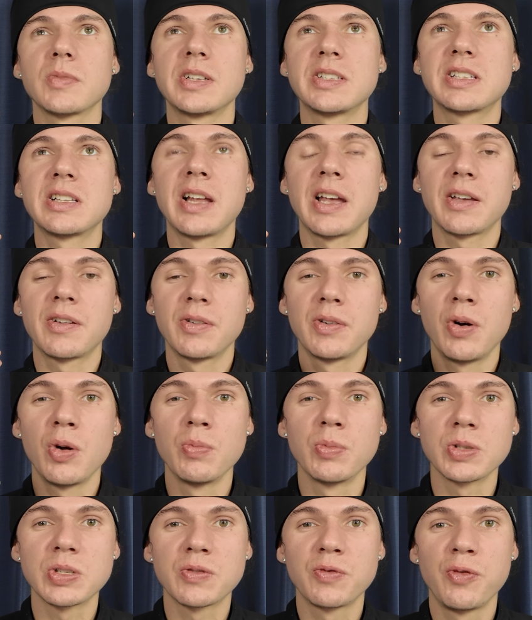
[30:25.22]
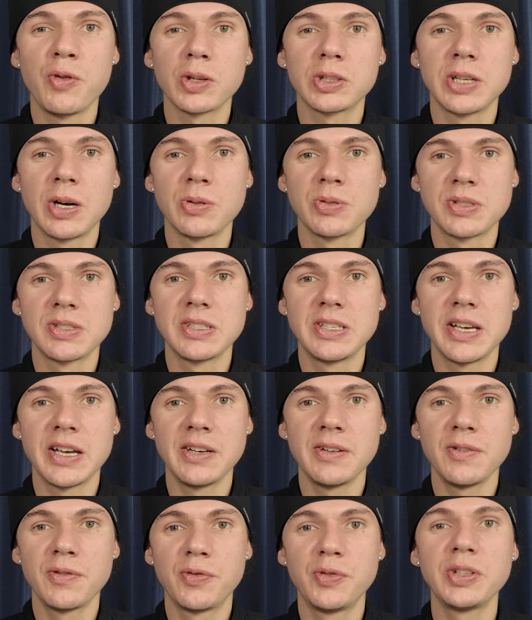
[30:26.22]
It's like almost 4,000
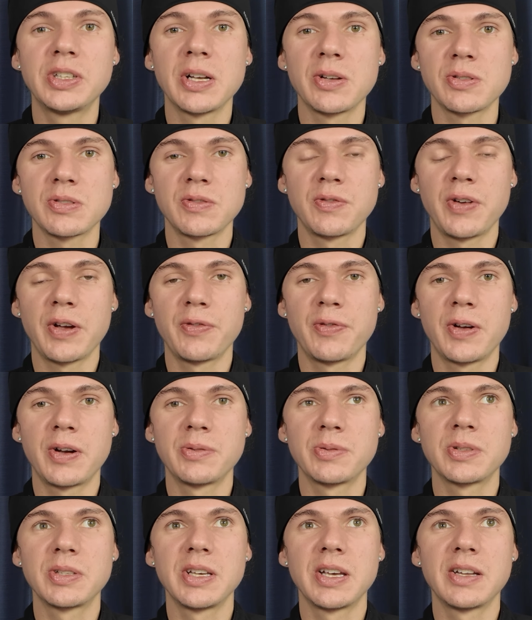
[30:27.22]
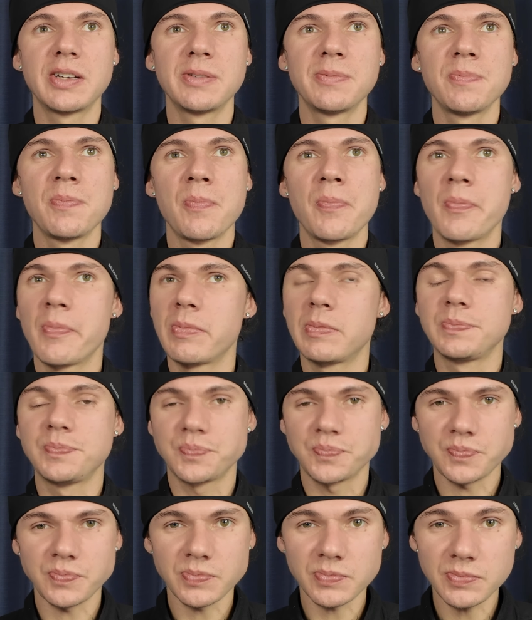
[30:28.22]
yen, 3,500 yen,
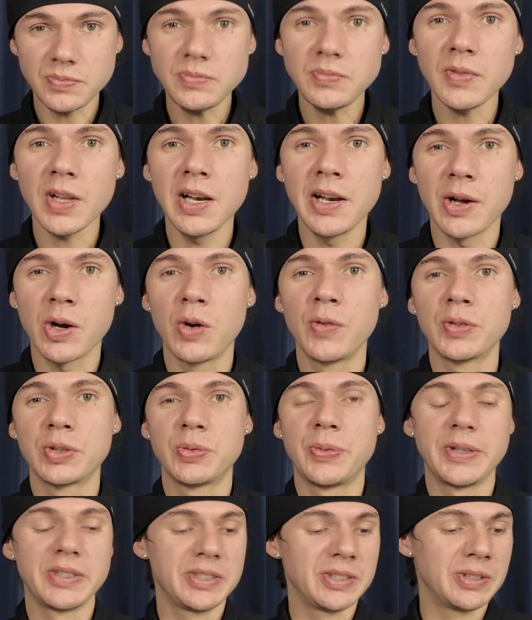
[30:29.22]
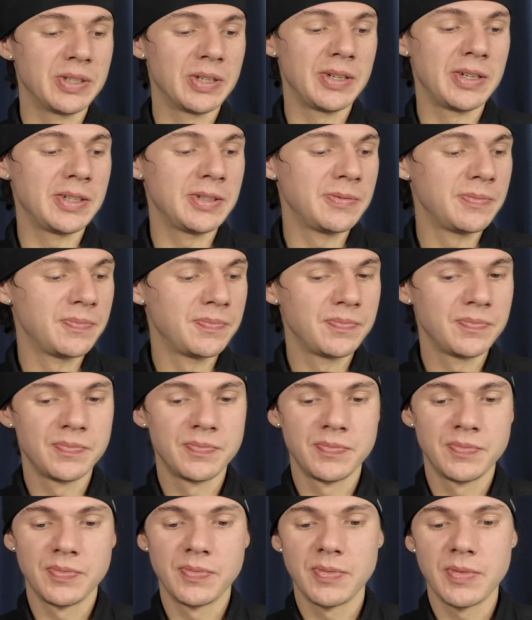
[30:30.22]
like over $20.
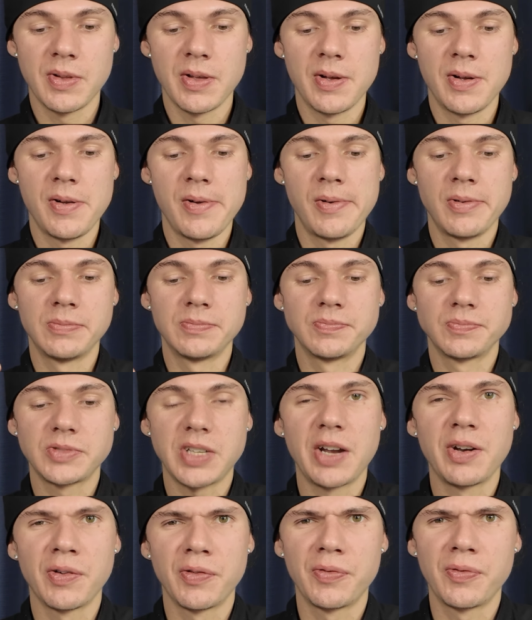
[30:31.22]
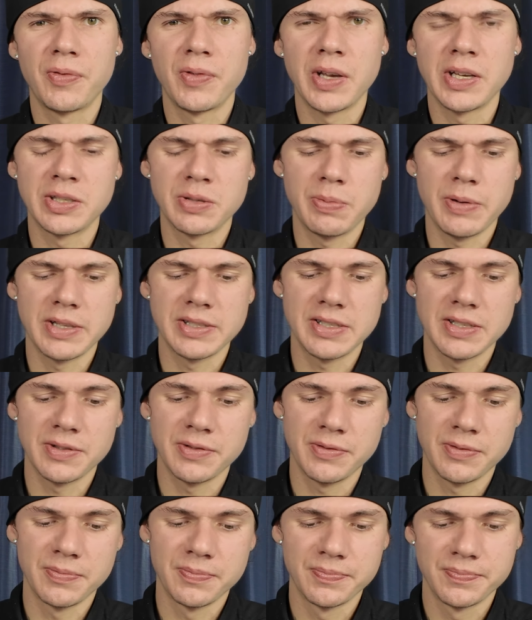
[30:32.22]
Kind of expensive,